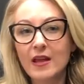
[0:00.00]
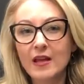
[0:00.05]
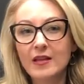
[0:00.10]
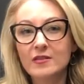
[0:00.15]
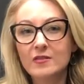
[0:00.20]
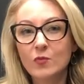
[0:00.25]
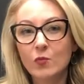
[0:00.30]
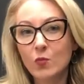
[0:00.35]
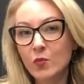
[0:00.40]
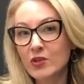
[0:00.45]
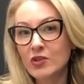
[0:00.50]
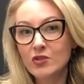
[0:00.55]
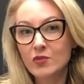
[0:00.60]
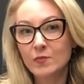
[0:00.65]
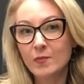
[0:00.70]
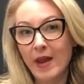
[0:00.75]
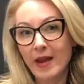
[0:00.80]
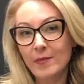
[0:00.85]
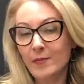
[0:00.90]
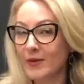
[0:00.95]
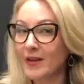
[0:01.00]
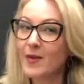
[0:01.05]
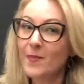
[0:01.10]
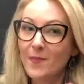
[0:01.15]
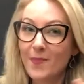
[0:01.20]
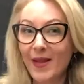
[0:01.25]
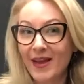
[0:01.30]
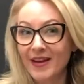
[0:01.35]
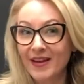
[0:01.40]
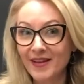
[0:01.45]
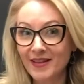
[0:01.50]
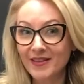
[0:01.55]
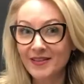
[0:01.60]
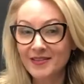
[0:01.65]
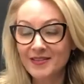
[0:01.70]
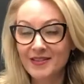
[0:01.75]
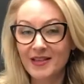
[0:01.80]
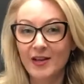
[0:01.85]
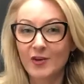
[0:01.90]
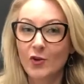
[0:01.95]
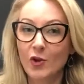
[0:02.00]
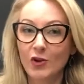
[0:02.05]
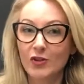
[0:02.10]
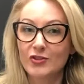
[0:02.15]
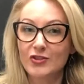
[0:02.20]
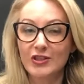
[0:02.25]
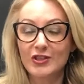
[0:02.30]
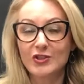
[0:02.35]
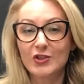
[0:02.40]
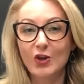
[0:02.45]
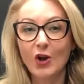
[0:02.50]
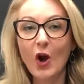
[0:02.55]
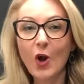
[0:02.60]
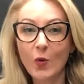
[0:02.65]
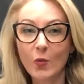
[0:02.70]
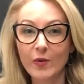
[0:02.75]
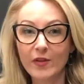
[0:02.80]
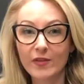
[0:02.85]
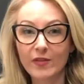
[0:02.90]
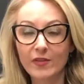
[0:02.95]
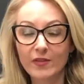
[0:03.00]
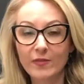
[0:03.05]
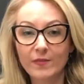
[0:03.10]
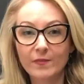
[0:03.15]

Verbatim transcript: as which may be a better technology to go with?